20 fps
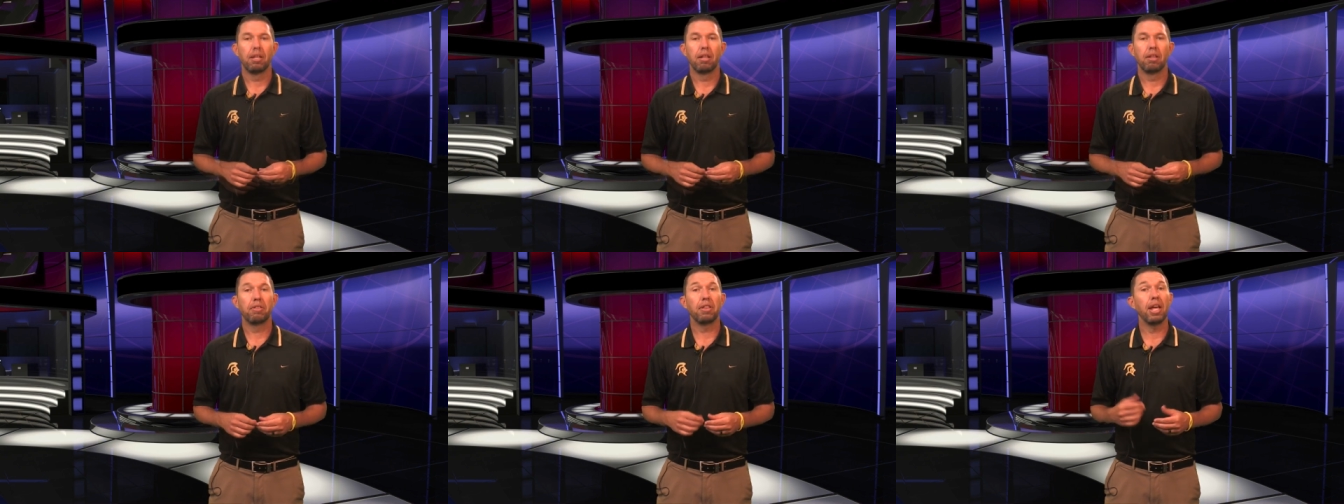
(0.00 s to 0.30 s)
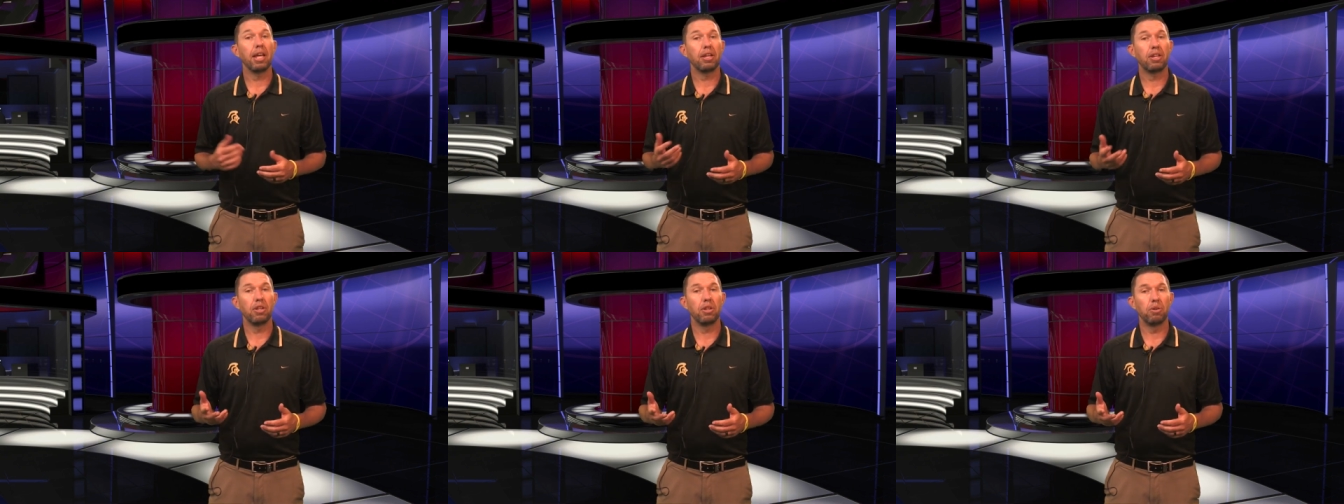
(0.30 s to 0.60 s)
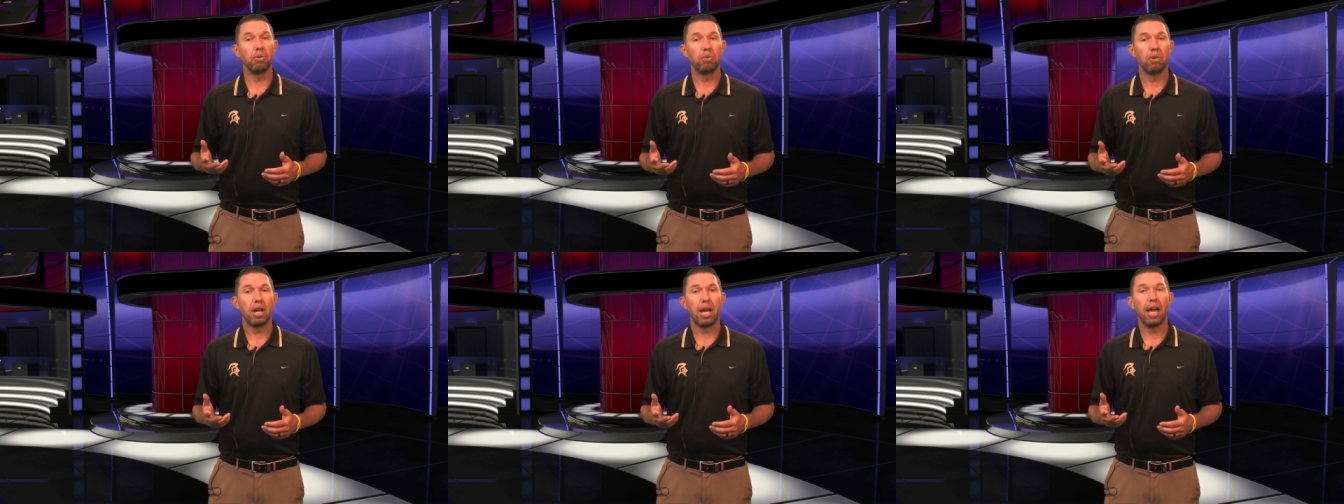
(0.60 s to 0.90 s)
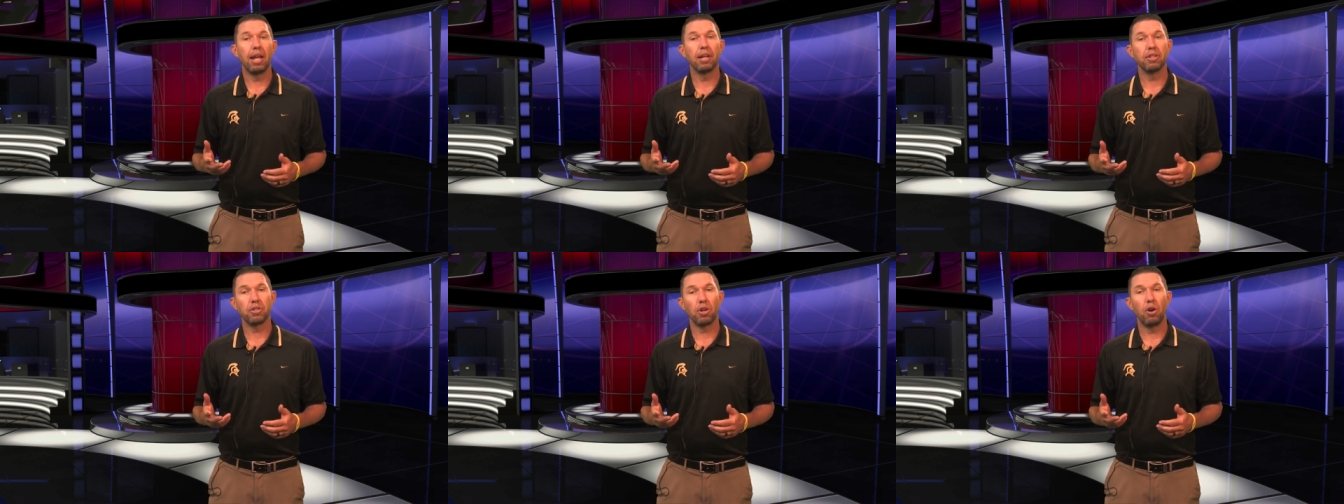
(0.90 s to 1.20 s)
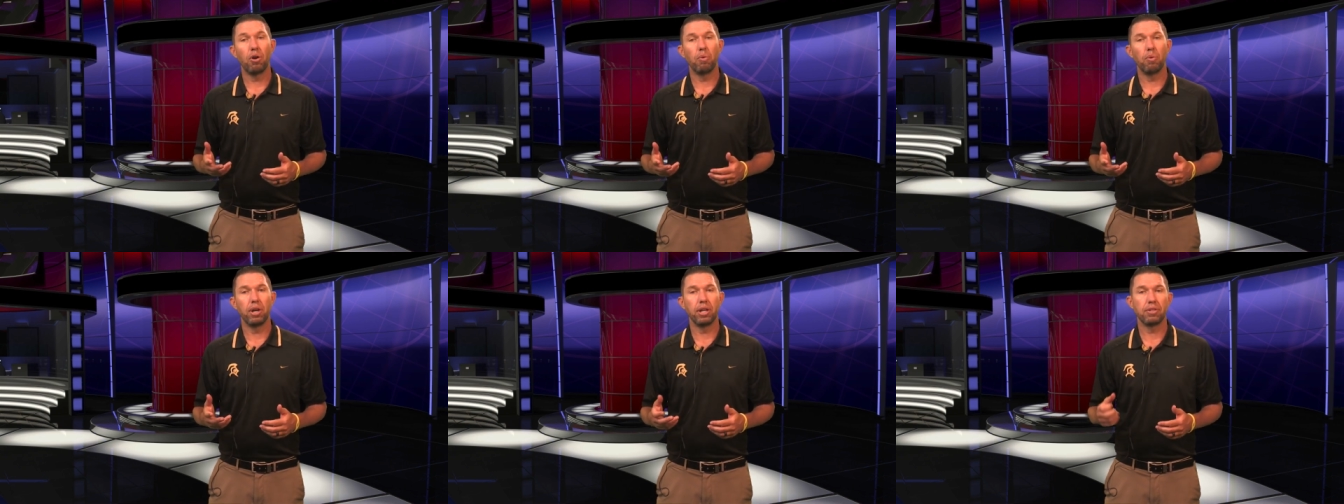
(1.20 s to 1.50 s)
Thank you, and as
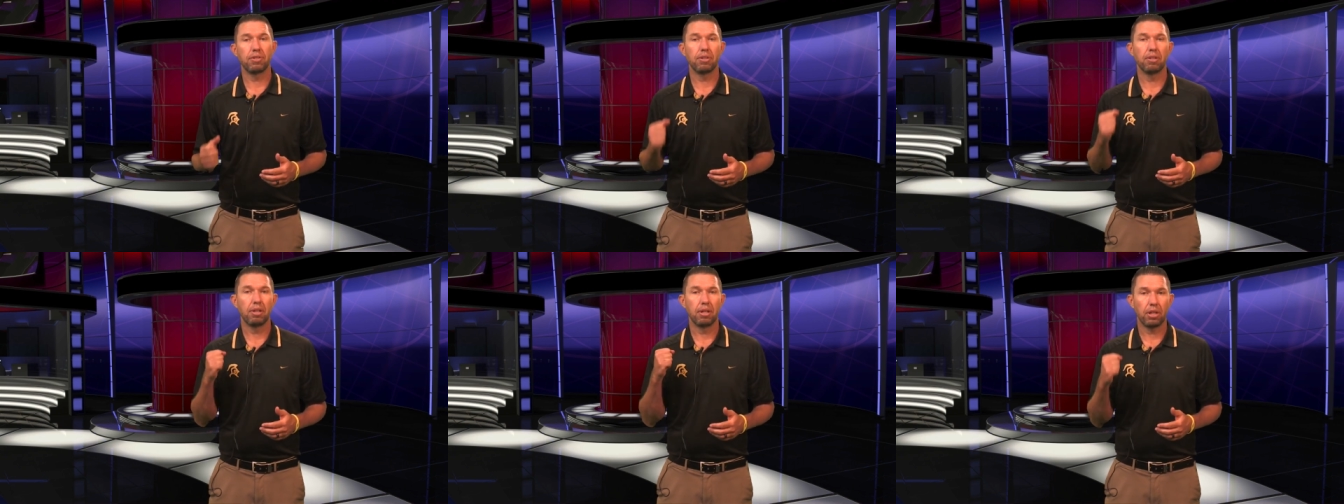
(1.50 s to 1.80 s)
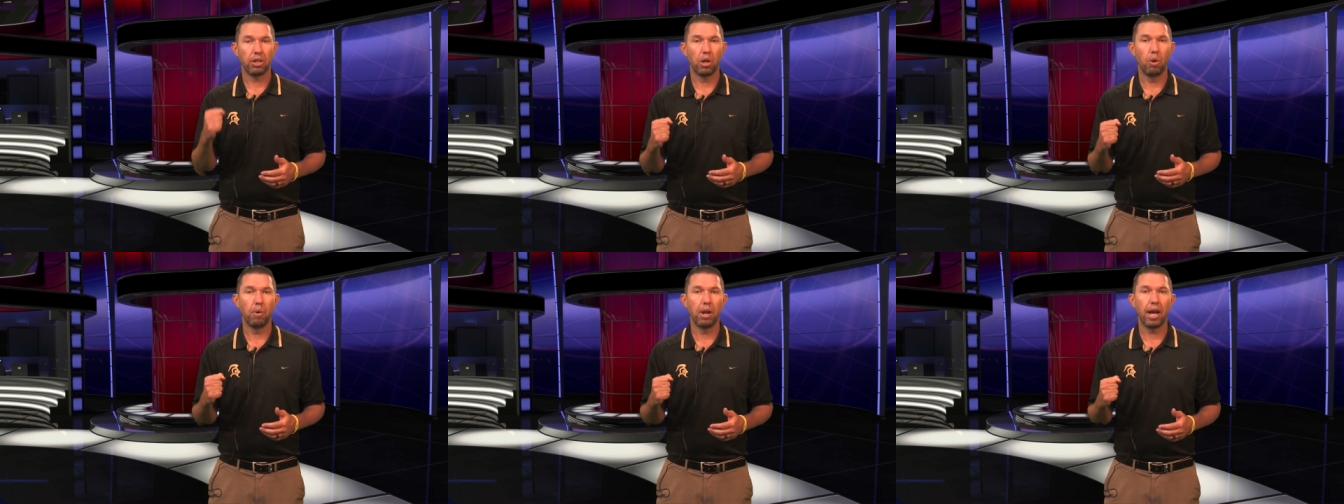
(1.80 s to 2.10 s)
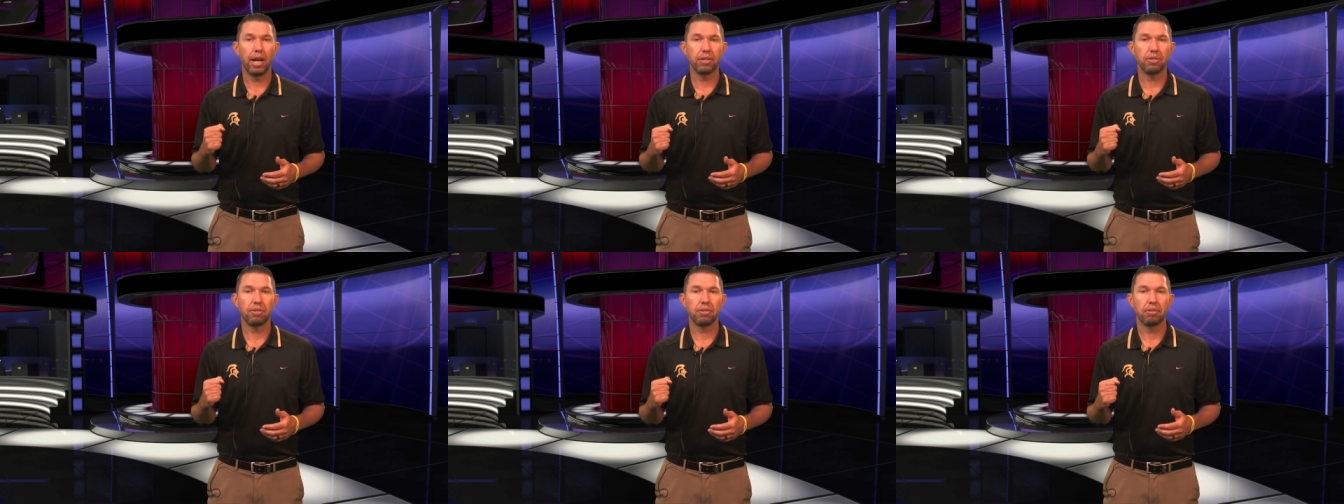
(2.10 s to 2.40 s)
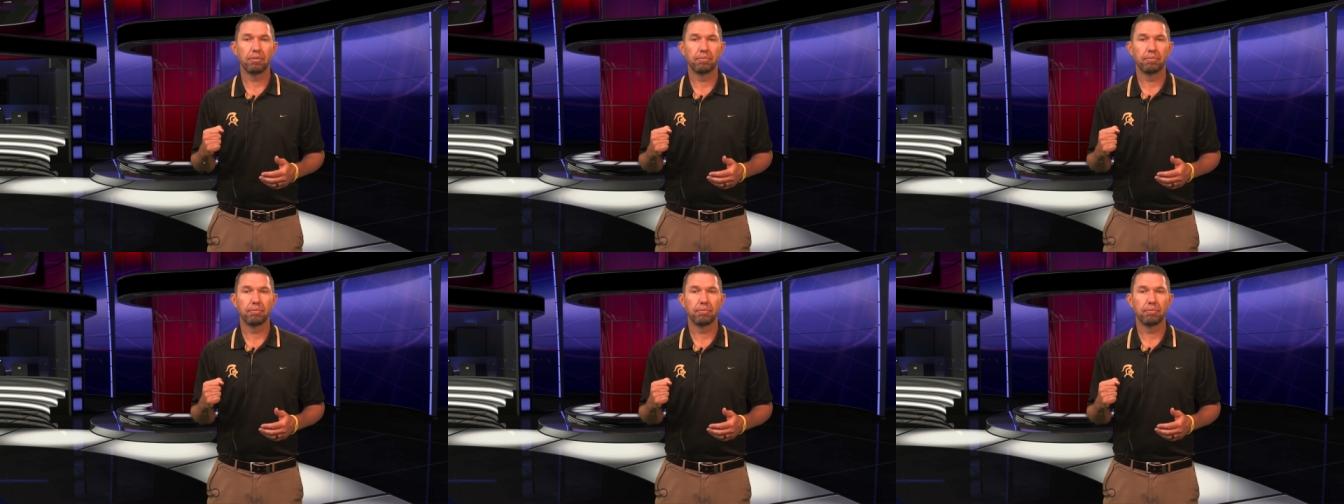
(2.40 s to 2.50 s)
always, go Knights.